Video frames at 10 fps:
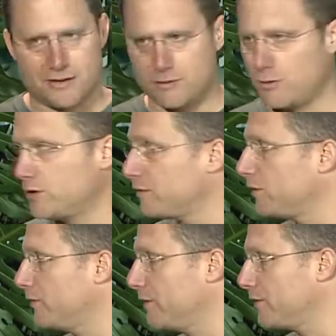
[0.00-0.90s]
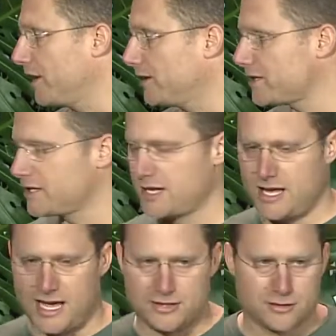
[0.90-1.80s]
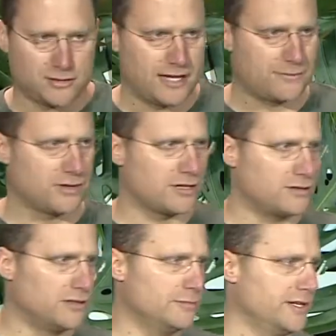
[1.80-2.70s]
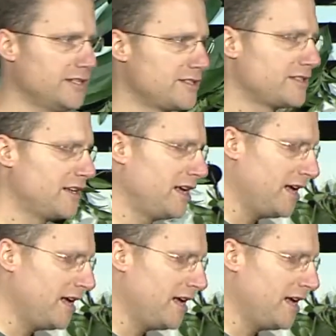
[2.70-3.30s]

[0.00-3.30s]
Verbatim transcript: but every wonderful event for Alice, had turned life critical in minutes.